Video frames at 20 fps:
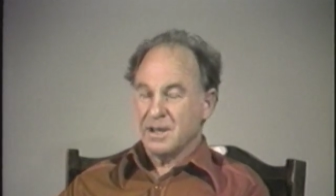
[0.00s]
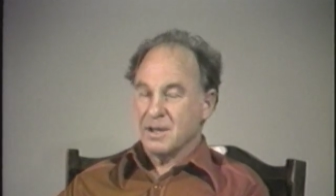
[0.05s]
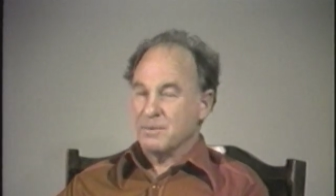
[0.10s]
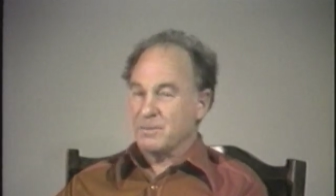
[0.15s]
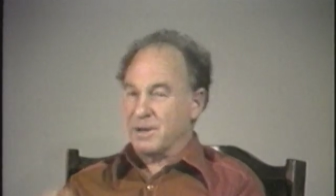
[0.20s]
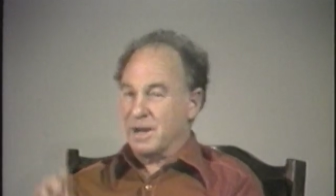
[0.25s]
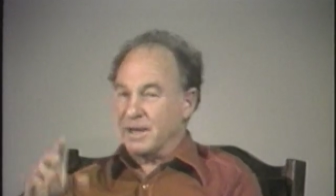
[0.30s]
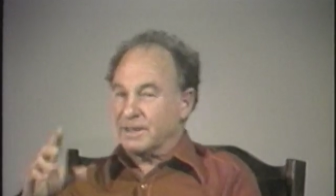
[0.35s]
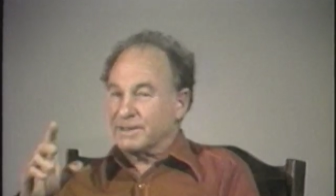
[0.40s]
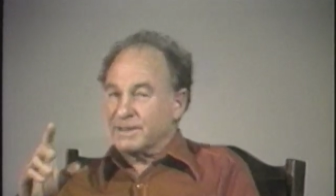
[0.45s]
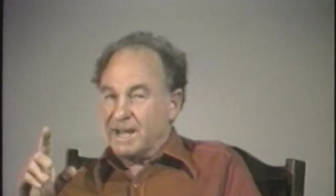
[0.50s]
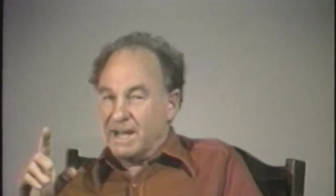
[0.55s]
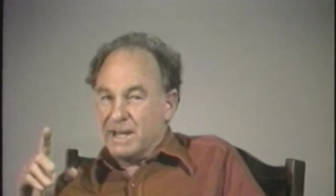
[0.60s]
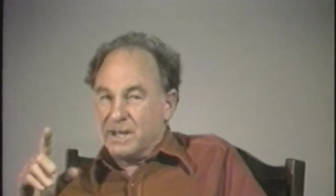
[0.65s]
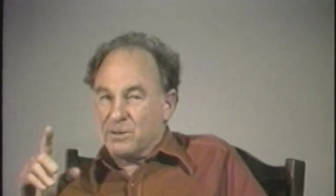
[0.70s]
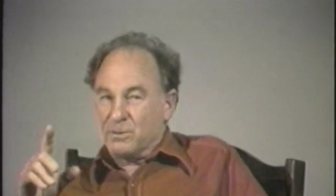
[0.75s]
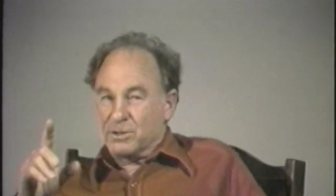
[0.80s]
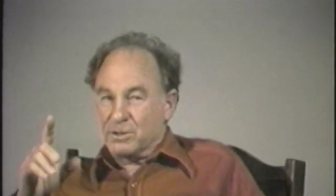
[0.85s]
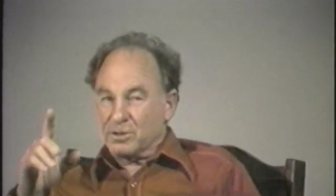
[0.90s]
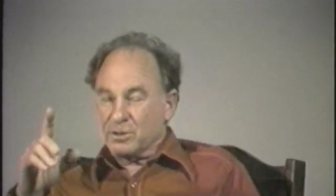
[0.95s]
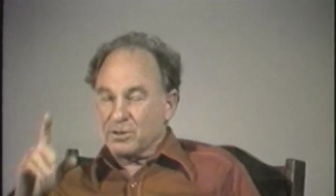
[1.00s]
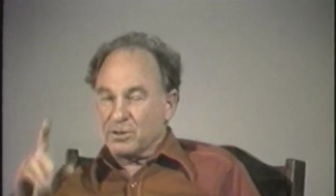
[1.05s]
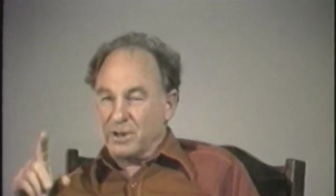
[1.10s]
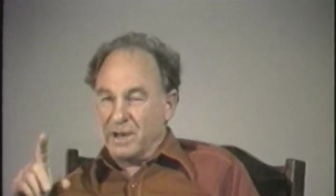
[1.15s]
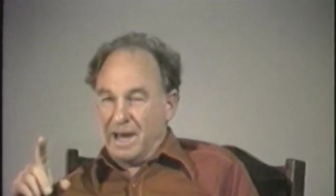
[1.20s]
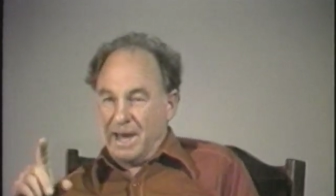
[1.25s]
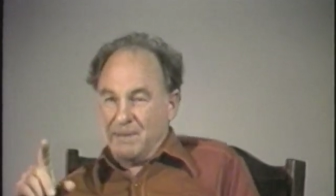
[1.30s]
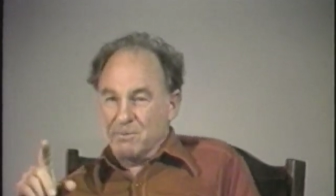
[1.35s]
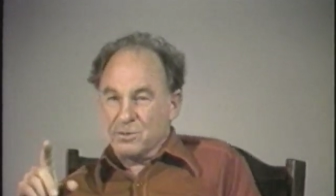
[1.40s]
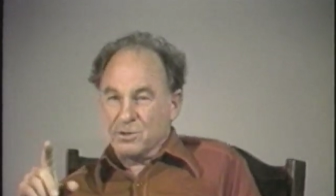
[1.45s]
But I'll tell you what's going to
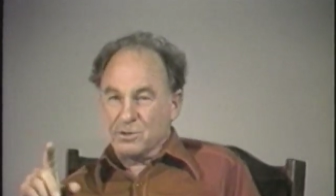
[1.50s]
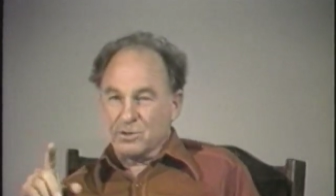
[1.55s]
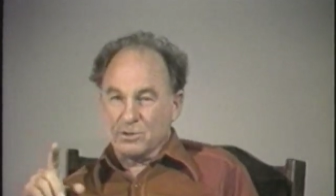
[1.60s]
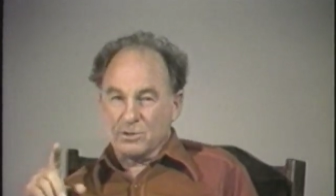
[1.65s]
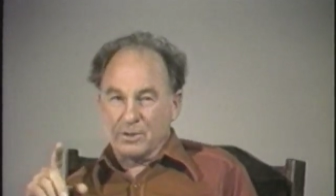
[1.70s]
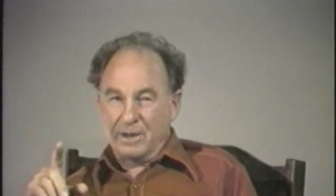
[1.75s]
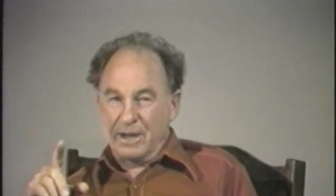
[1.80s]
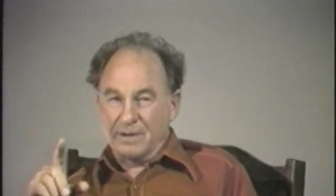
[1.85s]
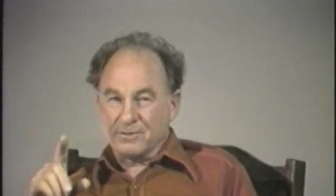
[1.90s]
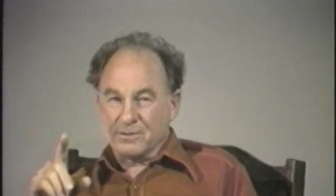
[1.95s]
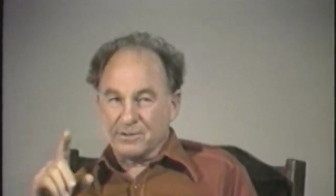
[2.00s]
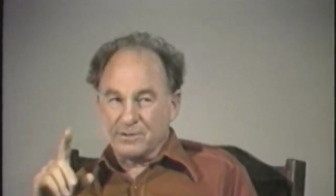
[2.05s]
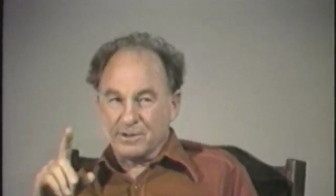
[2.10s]
happen to you after